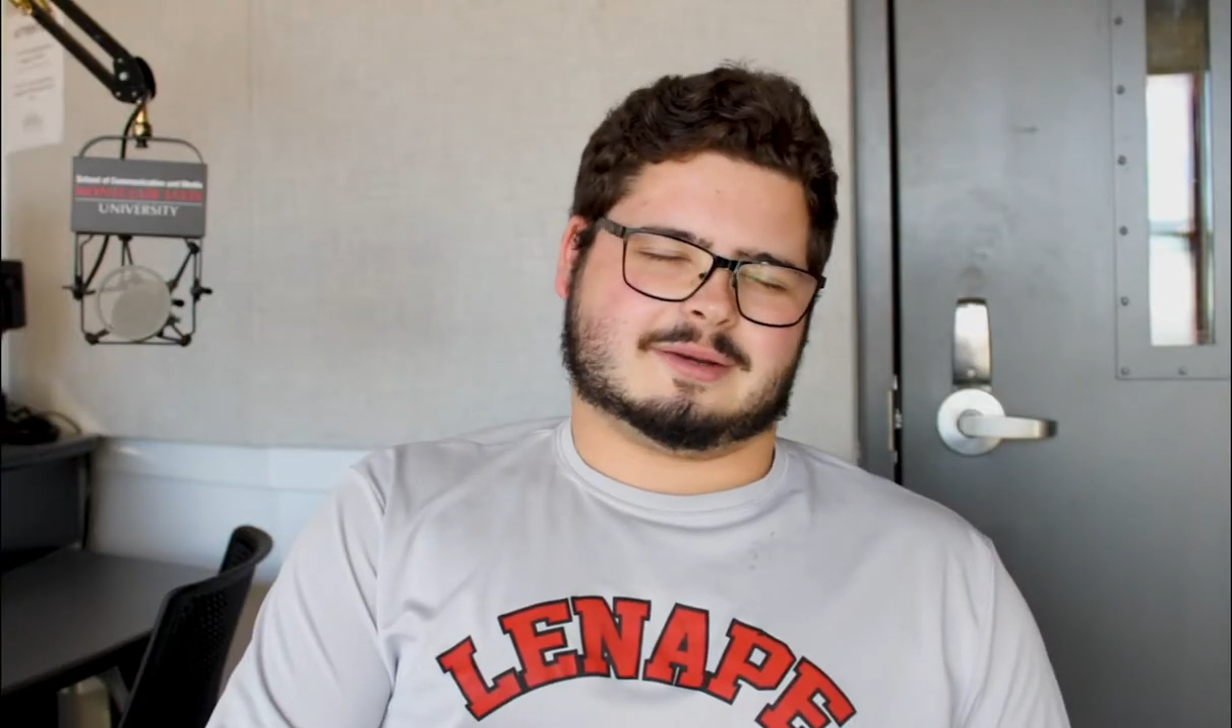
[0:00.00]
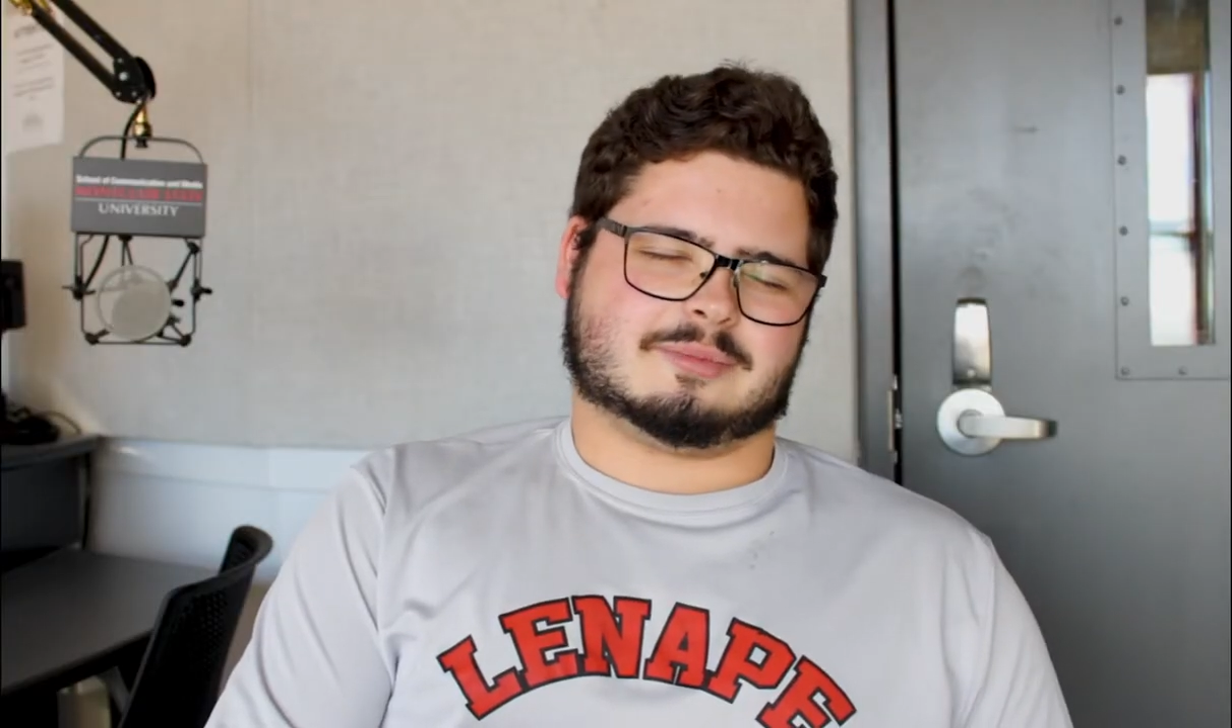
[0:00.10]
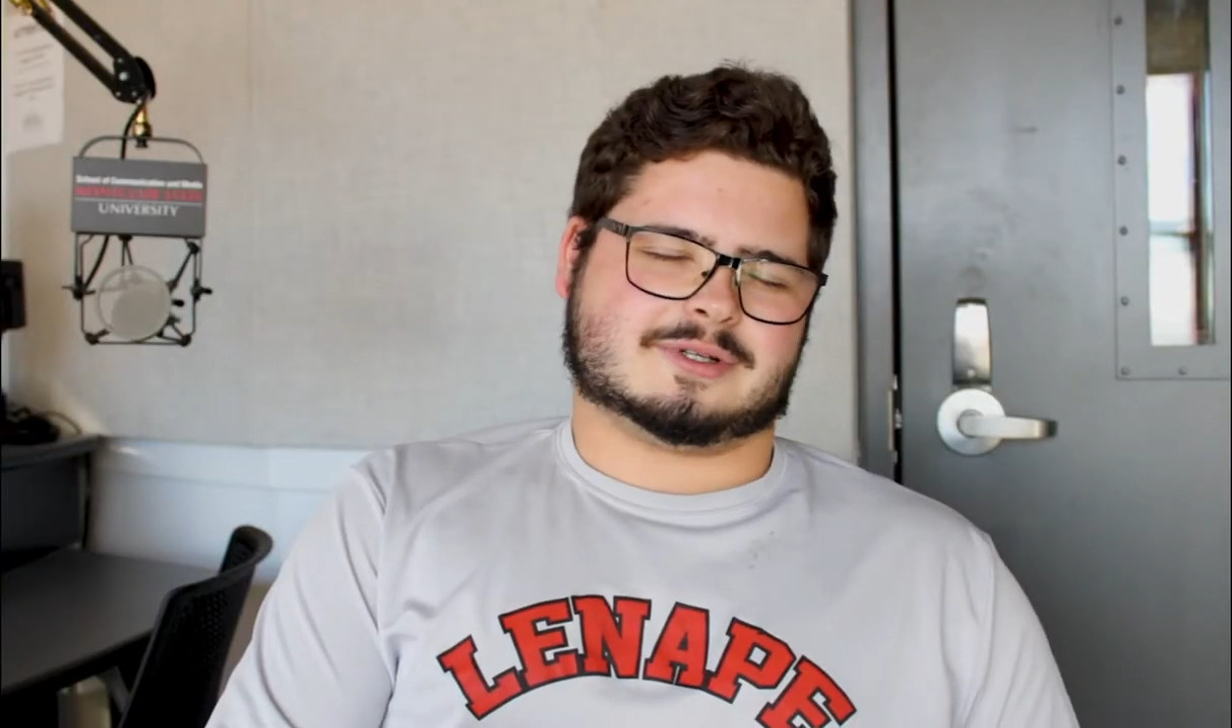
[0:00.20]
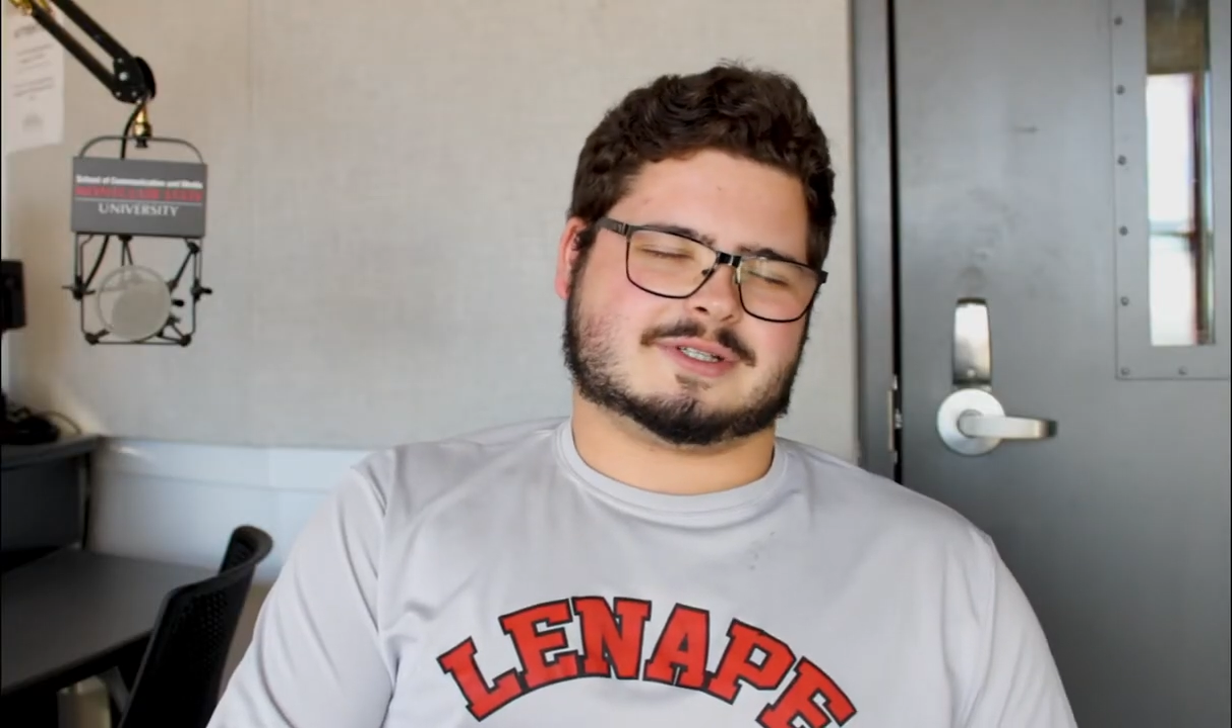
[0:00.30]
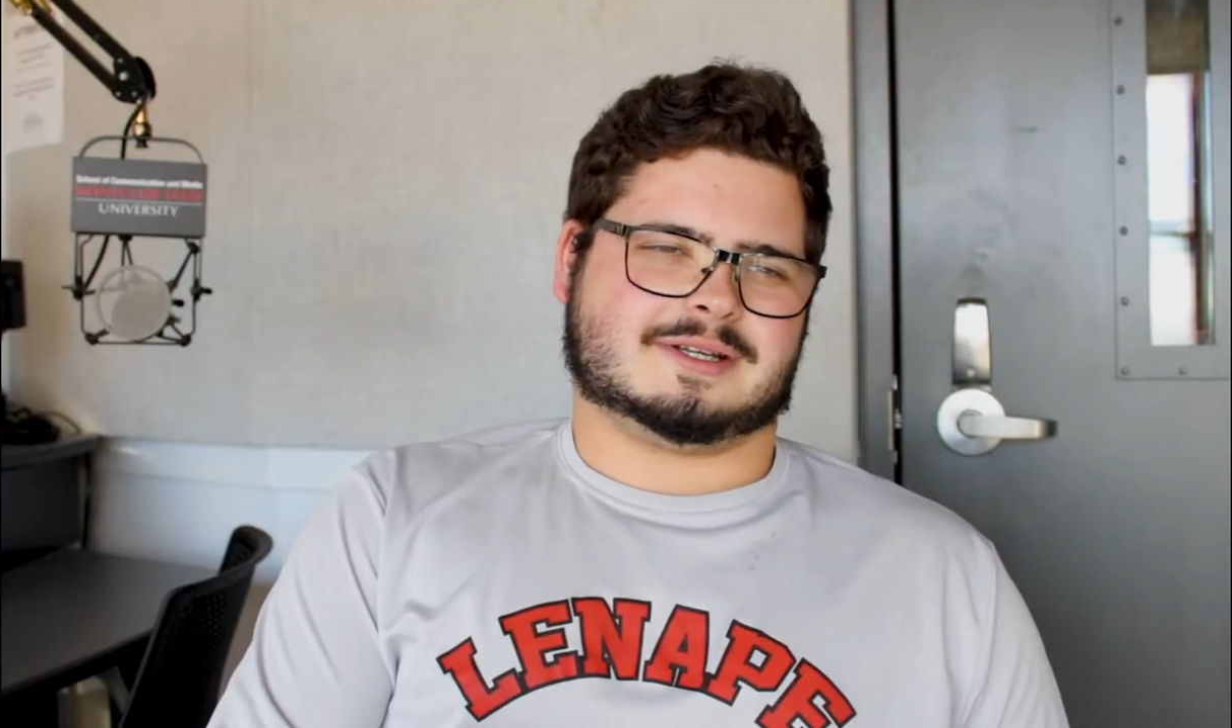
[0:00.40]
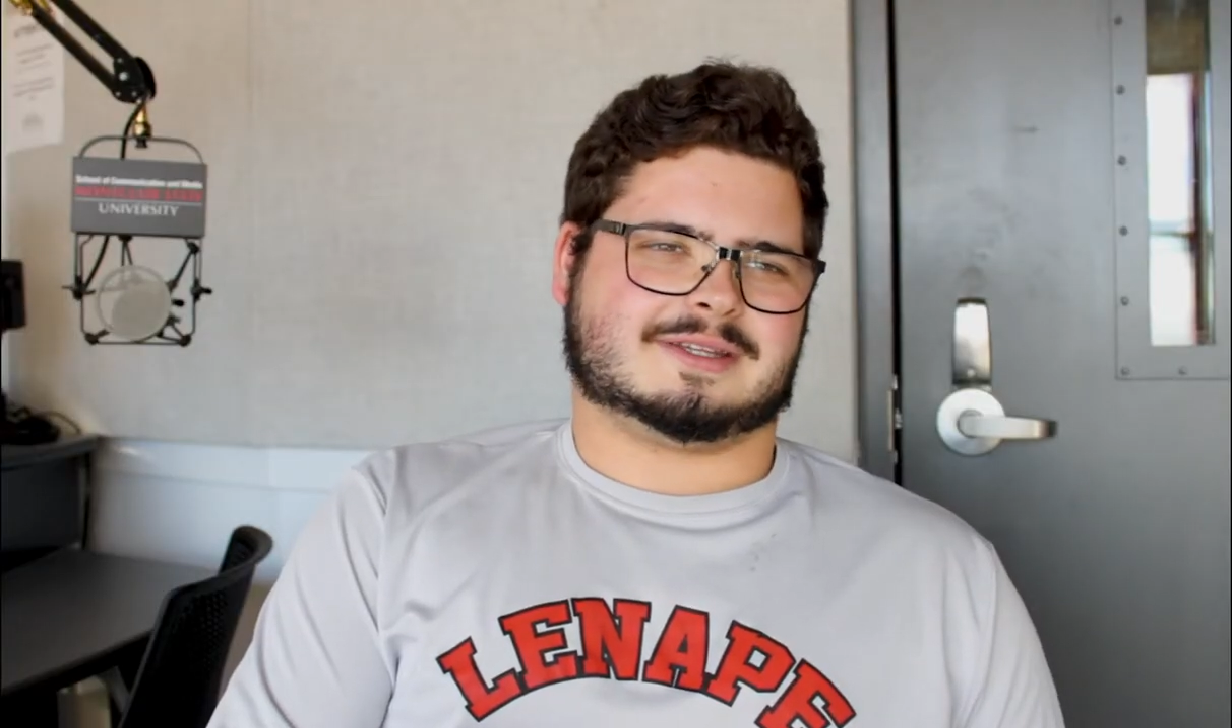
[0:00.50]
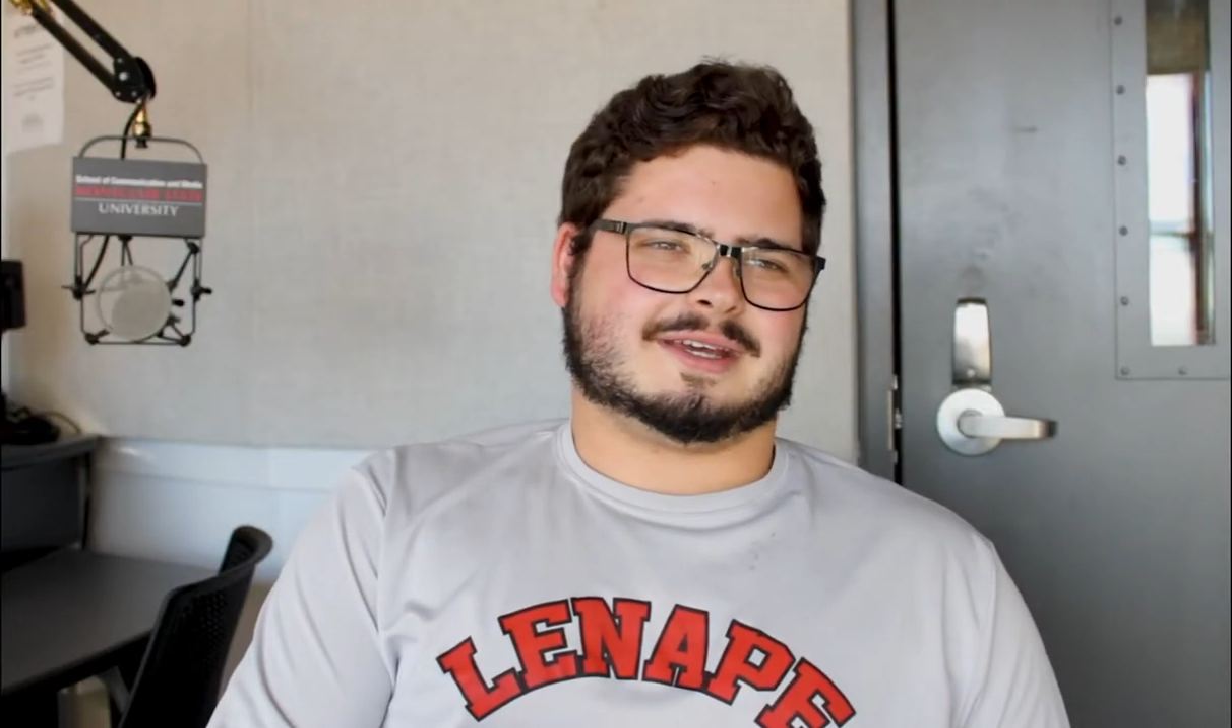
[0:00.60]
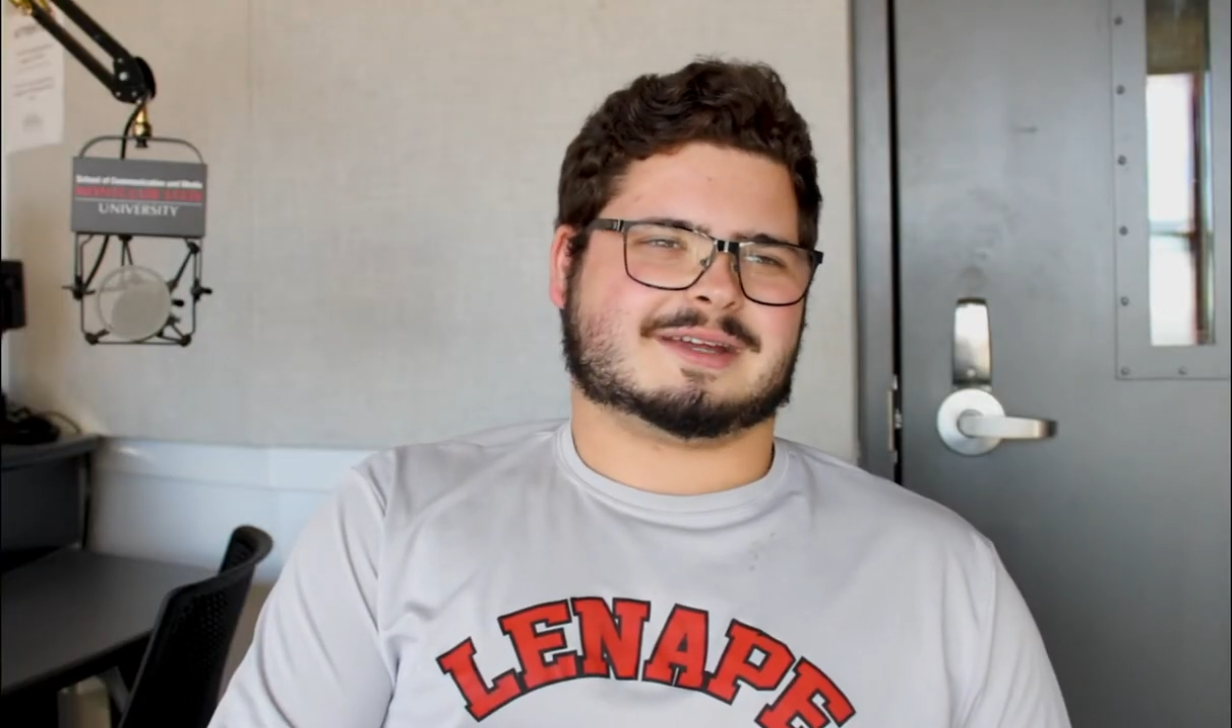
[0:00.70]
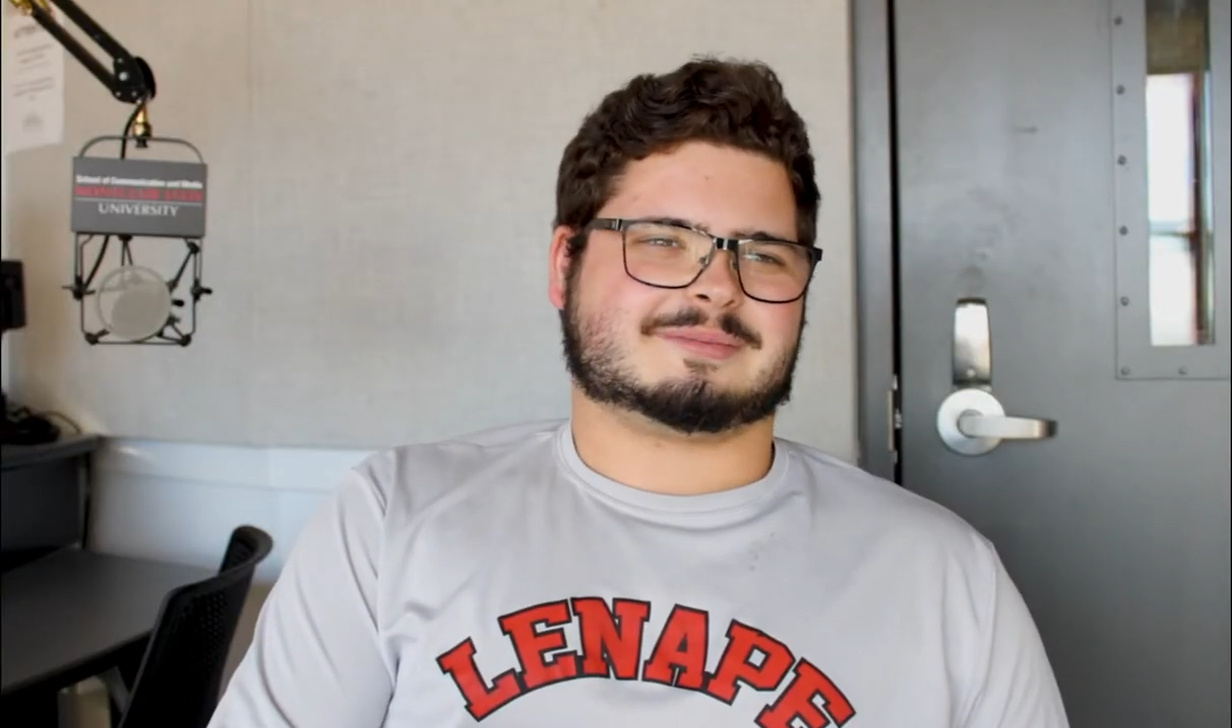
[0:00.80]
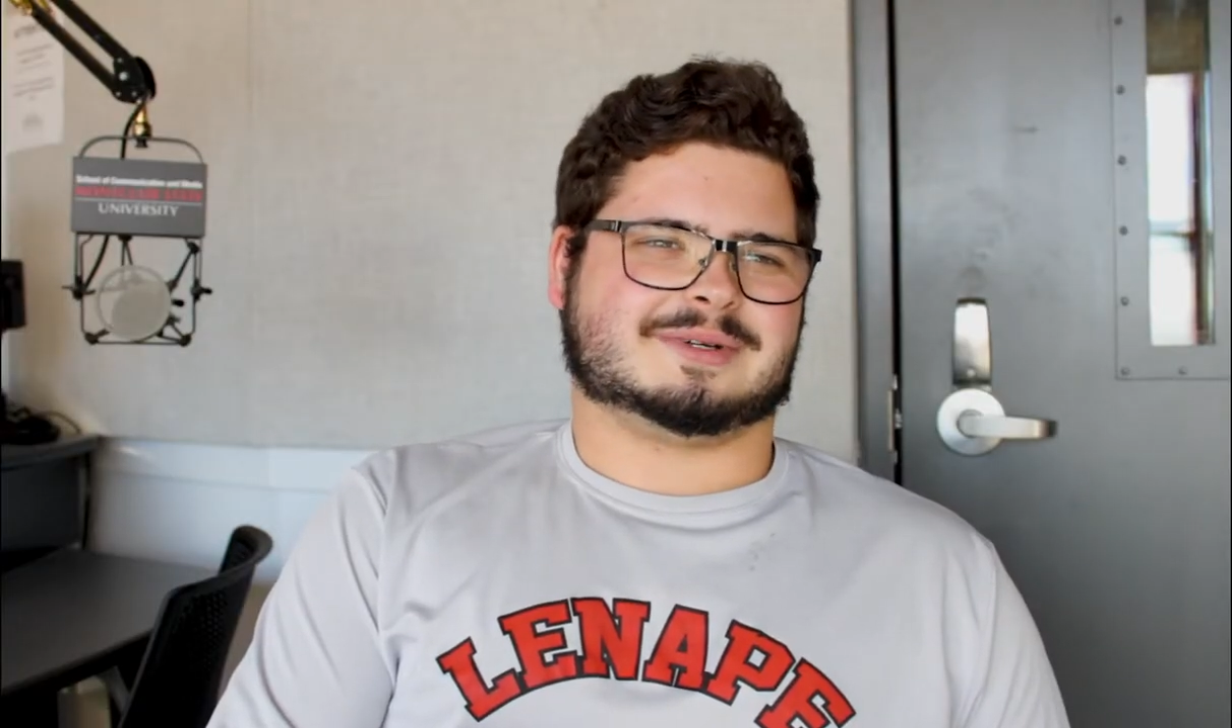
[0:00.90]
I appreciate
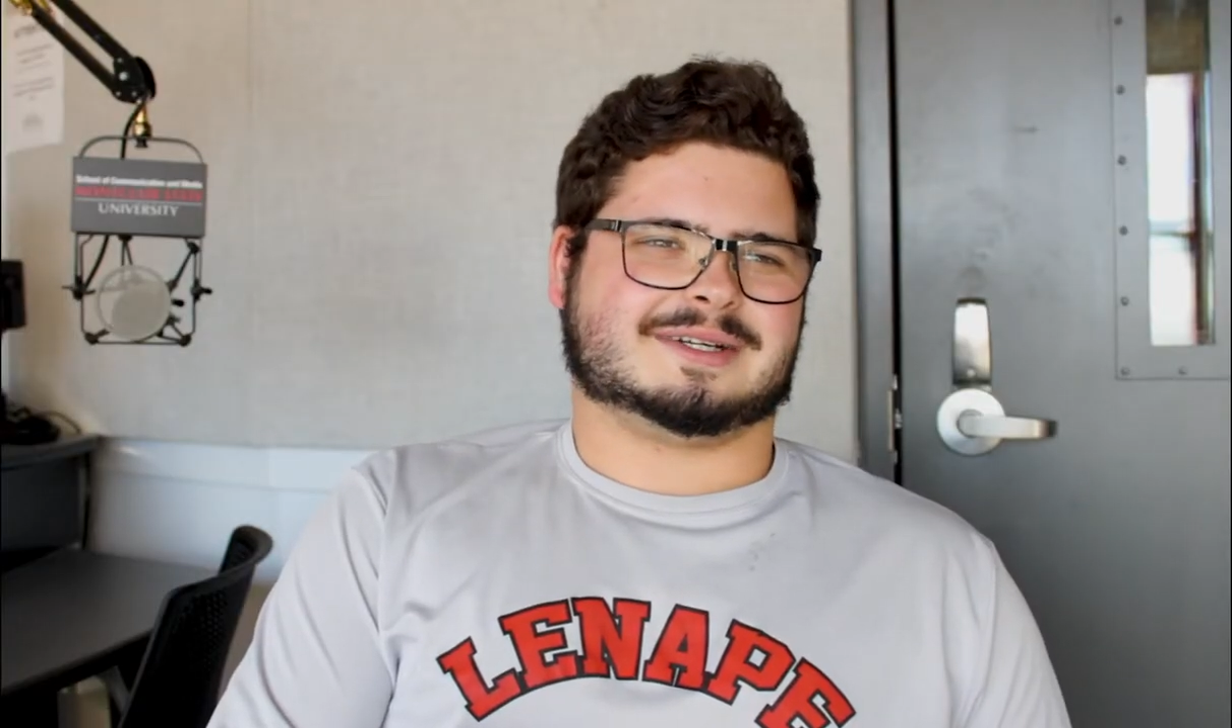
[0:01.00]
that.